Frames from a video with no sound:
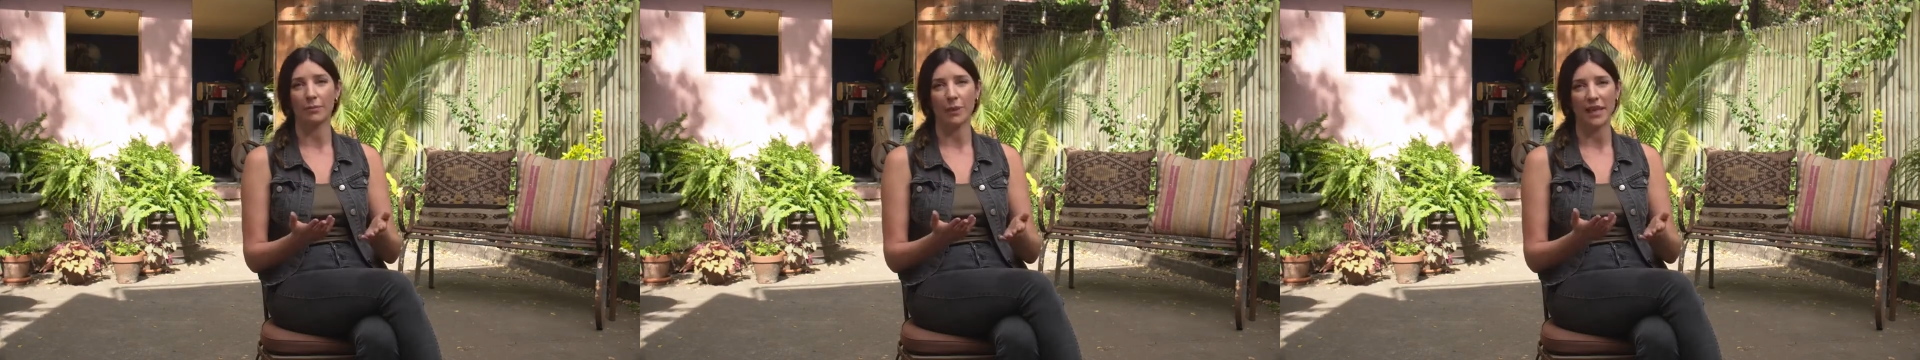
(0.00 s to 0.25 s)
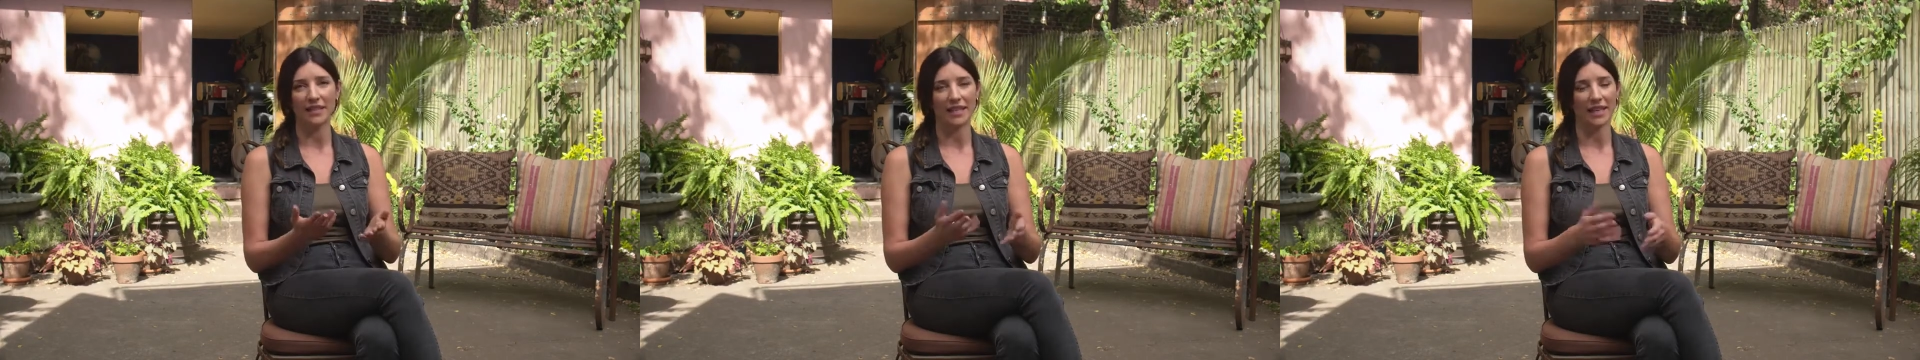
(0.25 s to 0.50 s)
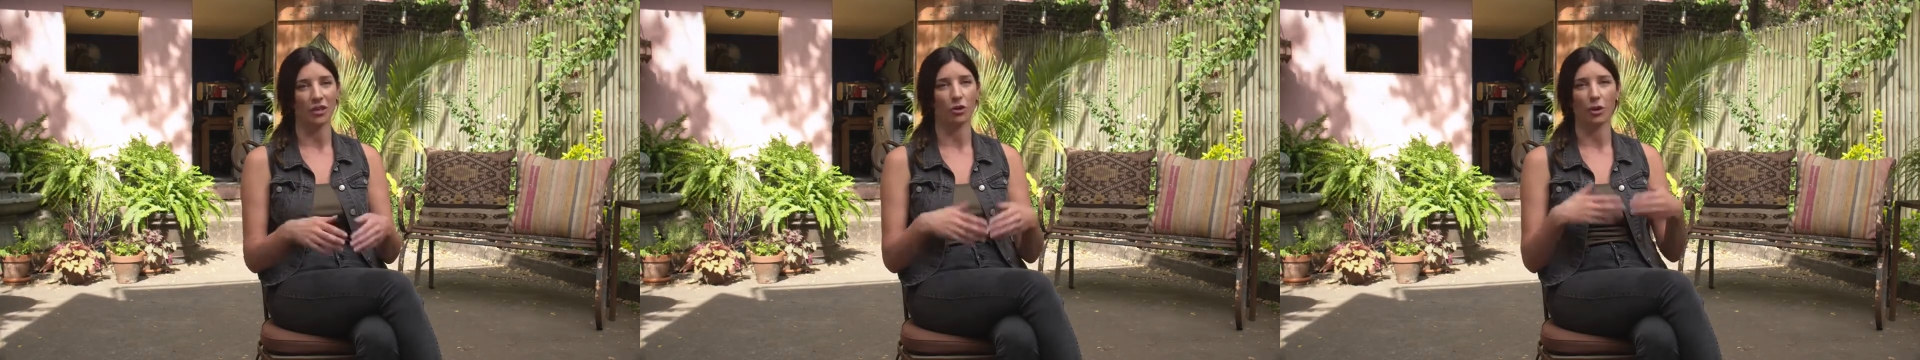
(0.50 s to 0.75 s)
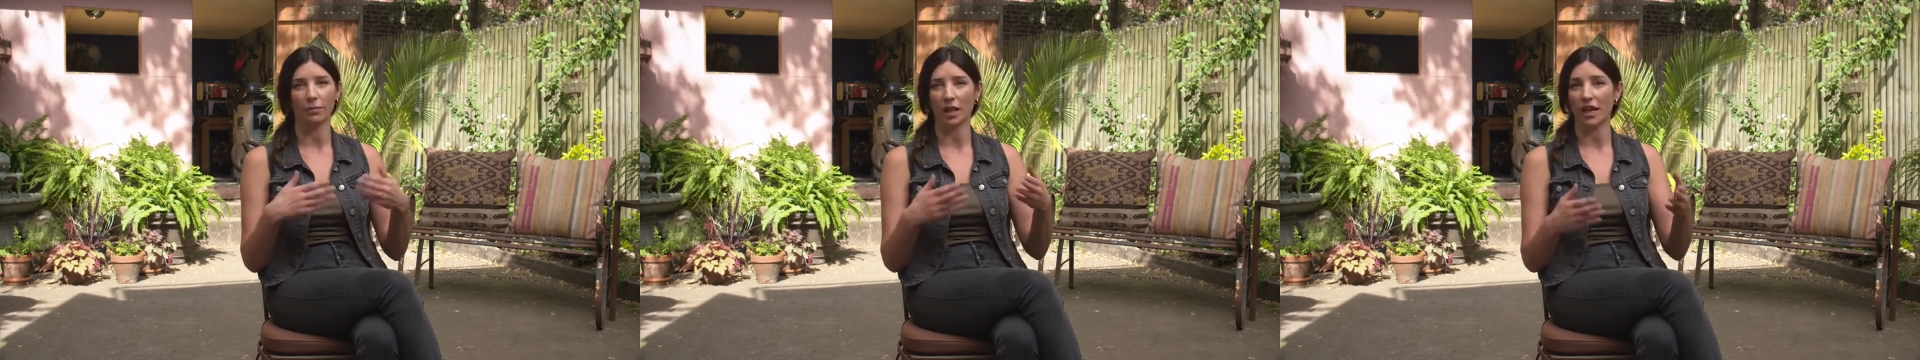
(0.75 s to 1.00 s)
bending it
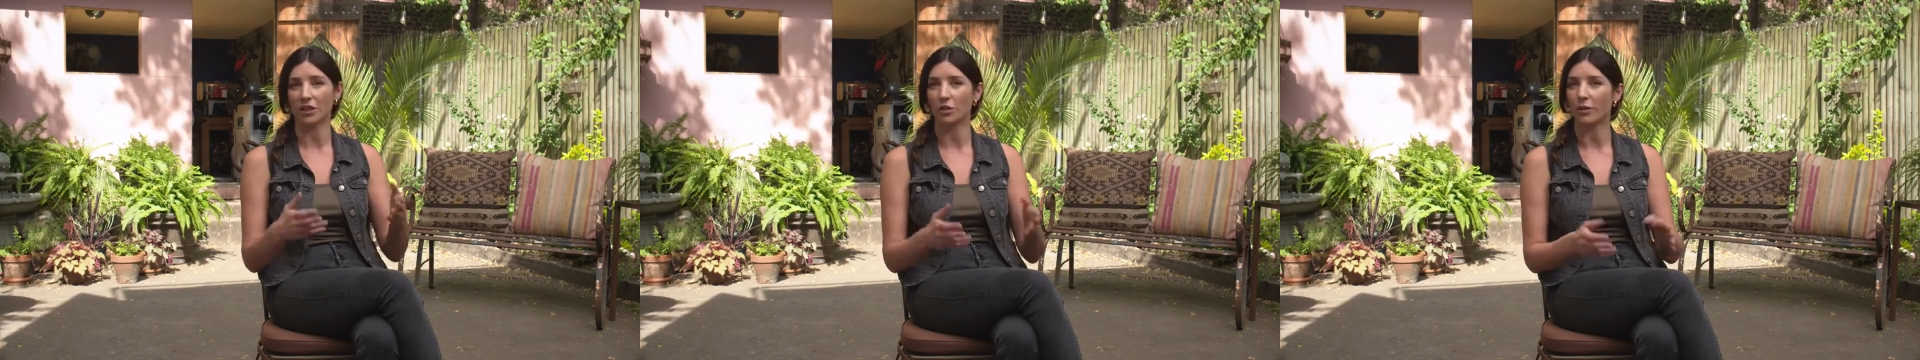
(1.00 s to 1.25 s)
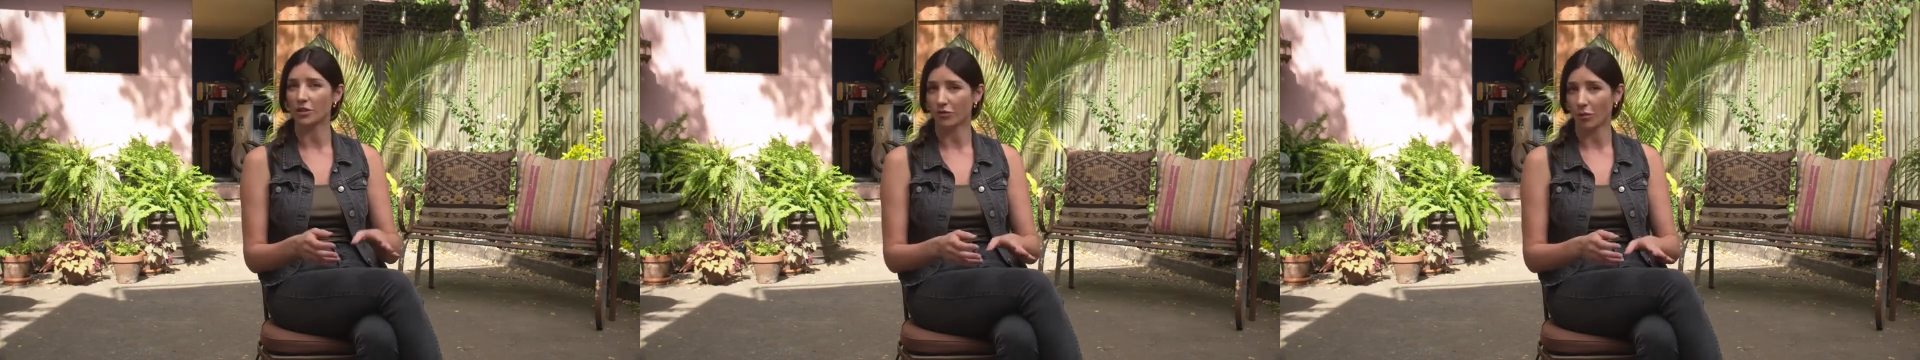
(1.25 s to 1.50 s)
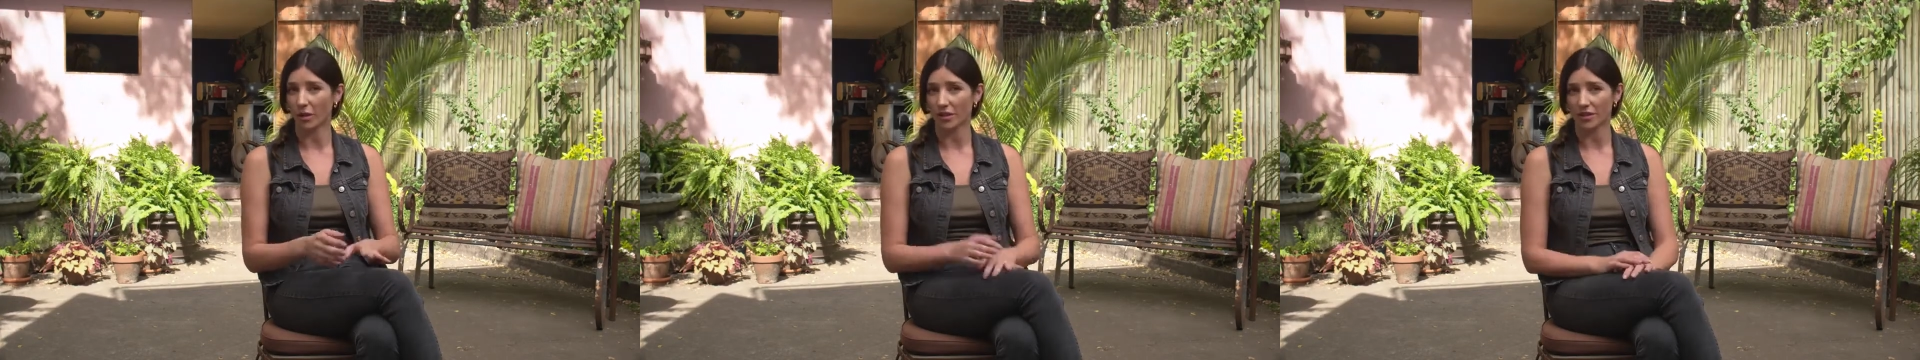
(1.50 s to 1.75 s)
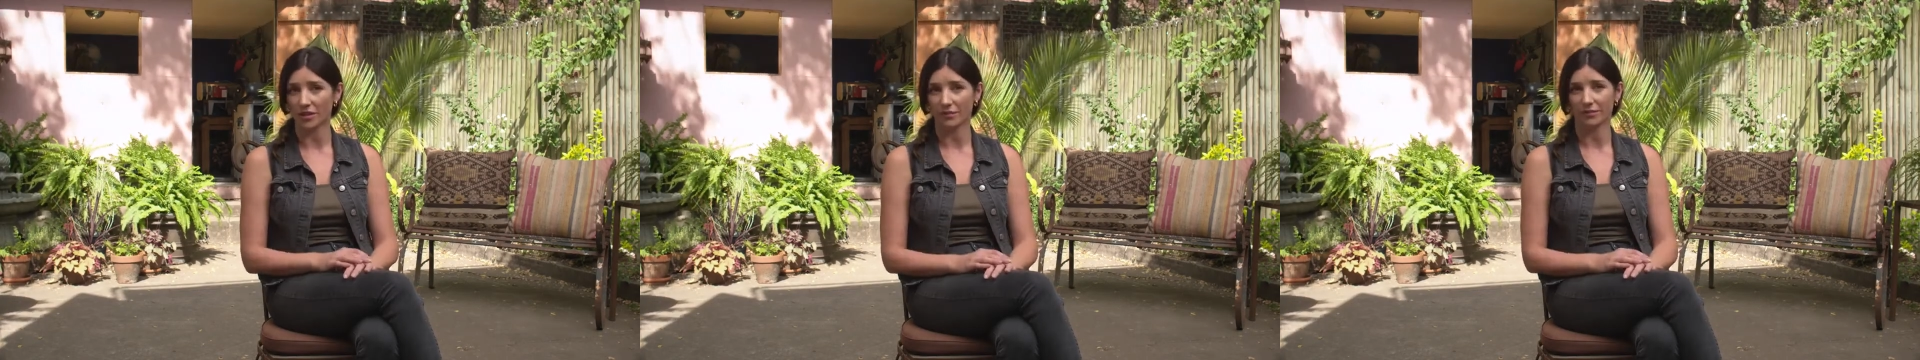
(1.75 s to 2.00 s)
or applying too much
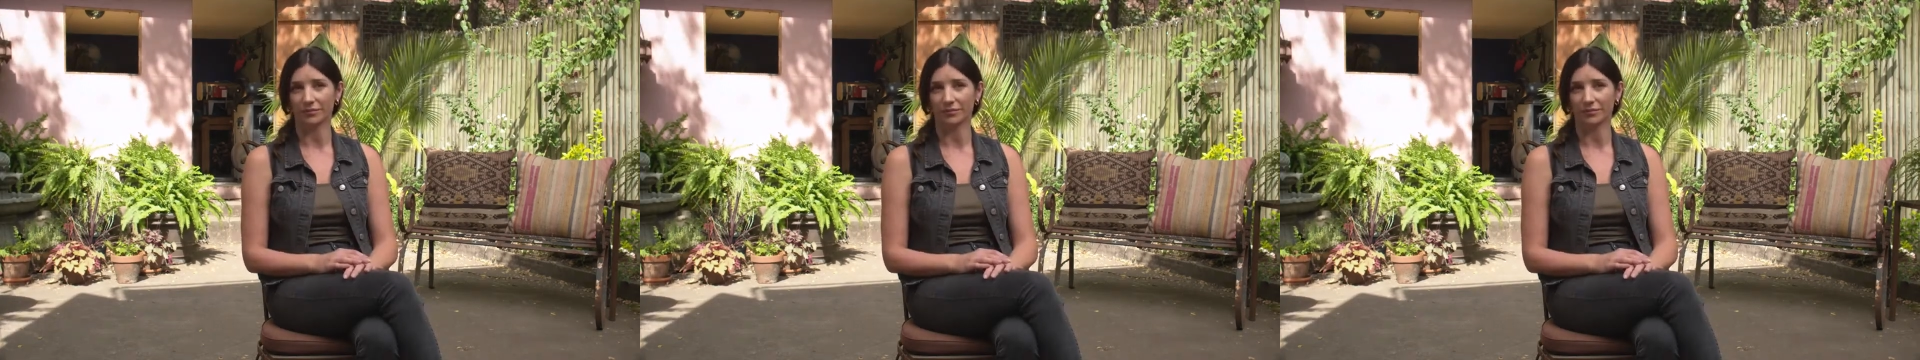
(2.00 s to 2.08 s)
force.